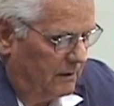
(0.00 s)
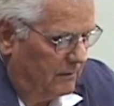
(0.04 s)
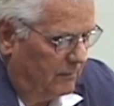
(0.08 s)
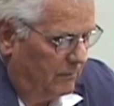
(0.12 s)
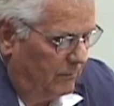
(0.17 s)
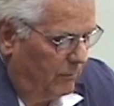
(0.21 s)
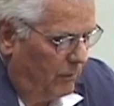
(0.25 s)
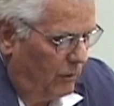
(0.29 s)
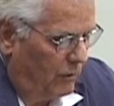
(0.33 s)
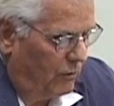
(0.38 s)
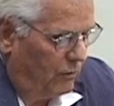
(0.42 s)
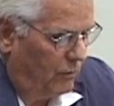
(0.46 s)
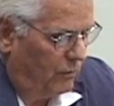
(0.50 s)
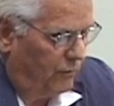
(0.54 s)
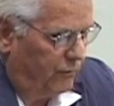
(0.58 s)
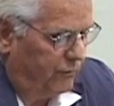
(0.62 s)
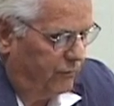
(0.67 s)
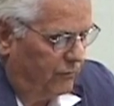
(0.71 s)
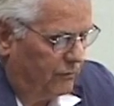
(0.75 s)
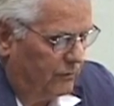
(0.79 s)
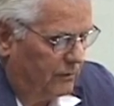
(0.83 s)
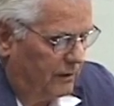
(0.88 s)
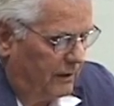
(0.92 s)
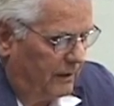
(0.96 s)

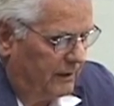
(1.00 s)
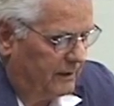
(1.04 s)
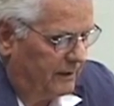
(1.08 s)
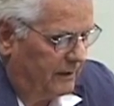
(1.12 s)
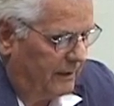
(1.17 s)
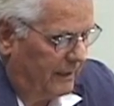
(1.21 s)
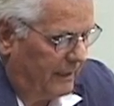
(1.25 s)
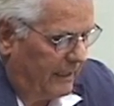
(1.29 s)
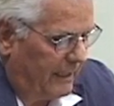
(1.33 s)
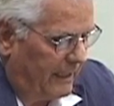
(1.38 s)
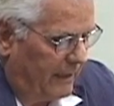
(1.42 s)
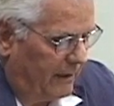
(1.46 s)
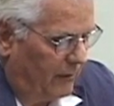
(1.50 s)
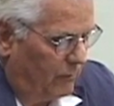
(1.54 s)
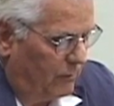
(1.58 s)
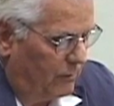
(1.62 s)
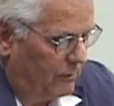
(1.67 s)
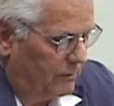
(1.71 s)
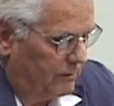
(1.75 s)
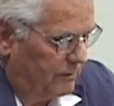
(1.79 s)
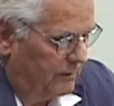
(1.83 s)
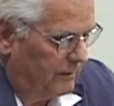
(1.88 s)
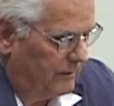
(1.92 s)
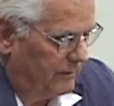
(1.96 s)
move like the
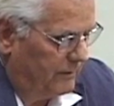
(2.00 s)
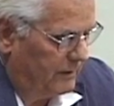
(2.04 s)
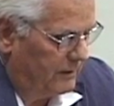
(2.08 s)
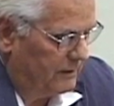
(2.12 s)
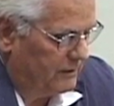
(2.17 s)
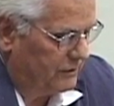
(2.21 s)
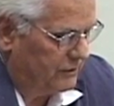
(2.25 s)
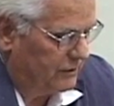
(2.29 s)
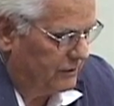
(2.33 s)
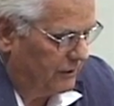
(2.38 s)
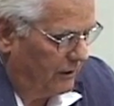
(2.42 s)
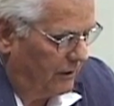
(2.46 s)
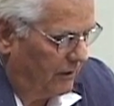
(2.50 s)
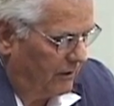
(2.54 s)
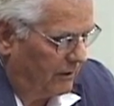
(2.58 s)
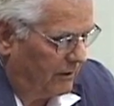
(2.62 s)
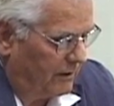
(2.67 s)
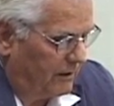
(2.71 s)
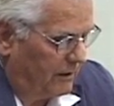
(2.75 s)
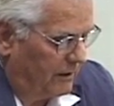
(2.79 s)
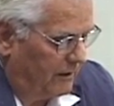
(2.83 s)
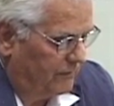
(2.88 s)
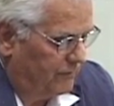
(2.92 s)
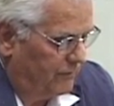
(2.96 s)
owl, the
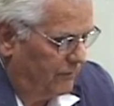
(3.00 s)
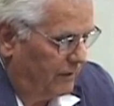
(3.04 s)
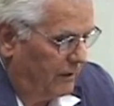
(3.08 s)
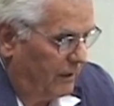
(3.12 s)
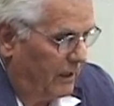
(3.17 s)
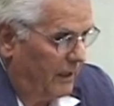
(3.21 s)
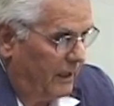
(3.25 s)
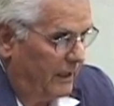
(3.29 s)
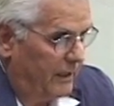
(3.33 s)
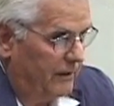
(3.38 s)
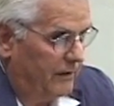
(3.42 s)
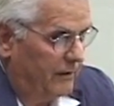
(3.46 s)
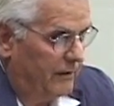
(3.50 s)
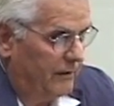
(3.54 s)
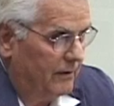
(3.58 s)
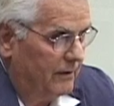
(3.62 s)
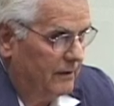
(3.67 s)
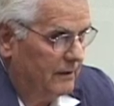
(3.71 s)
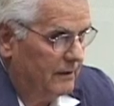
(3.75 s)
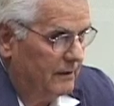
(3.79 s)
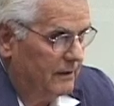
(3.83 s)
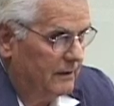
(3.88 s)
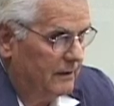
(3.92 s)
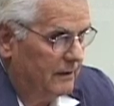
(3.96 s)
shark of night,
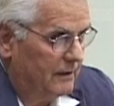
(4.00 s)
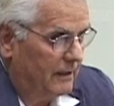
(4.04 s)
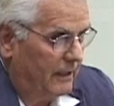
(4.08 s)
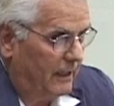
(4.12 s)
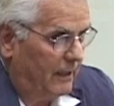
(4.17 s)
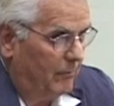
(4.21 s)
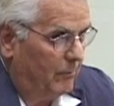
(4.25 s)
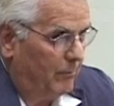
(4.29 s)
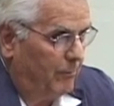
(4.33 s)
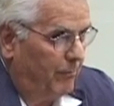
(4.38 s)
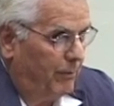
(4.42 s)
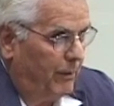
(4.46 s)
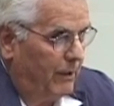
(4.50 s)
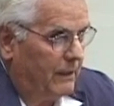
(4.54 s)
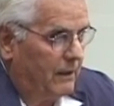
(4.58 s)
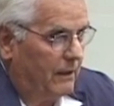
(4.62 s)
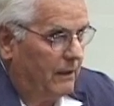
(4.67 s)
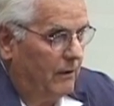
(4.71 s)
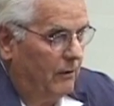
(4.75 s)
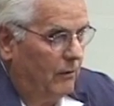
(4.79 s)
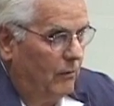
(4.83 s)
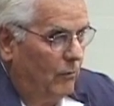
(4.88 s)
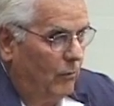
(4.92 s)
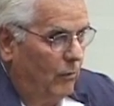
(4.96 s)
and
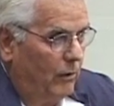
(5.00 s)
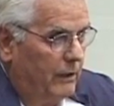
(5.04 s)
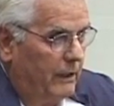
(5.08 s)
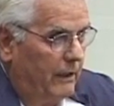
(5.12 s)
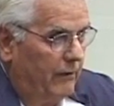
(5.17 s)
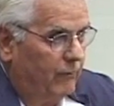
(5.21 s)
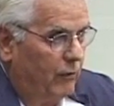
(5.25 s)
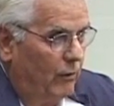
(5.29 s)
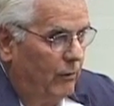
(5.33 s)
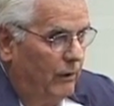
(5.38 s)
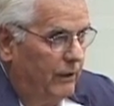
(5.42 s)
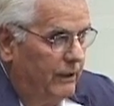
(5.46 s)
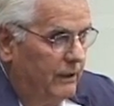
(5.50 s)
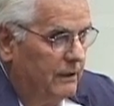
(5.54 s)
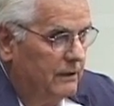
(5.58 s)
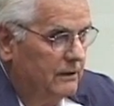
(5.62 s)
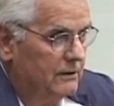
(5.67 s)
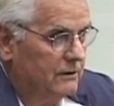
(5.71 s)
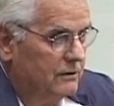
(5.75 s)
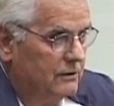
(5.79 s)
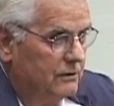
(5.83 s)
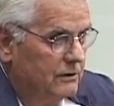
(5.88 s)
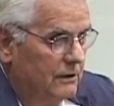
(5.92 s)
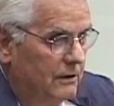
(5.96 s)
pick whatever
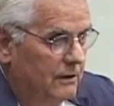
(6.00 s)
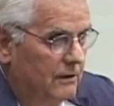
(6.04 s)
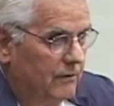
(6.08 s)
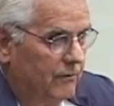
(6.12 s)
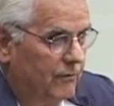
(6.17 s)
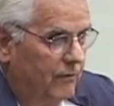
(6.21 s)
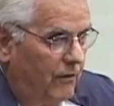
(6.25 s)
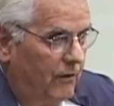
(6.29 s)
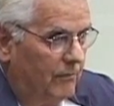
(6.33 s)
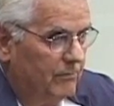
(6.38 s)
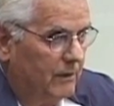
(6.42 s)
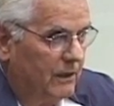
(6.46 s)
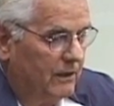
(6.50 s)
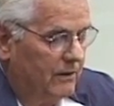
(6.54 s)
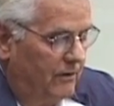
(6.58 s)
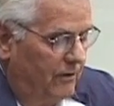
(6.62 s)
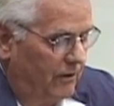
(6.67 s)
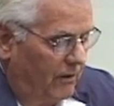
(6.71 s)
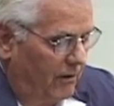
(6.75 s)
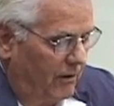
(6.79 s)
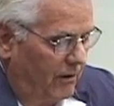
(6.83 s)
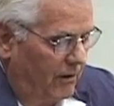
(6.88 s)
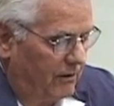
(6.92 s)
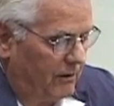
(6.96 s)
is from the
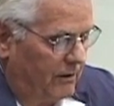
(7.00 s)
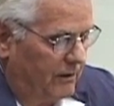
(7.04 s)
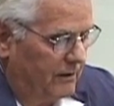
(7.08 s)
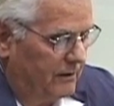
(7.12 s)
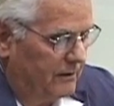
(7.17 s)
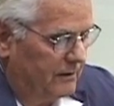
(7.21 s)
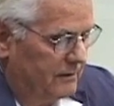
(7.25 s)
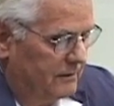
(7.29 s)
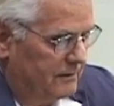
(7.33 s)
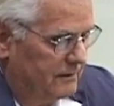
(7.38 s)
dark.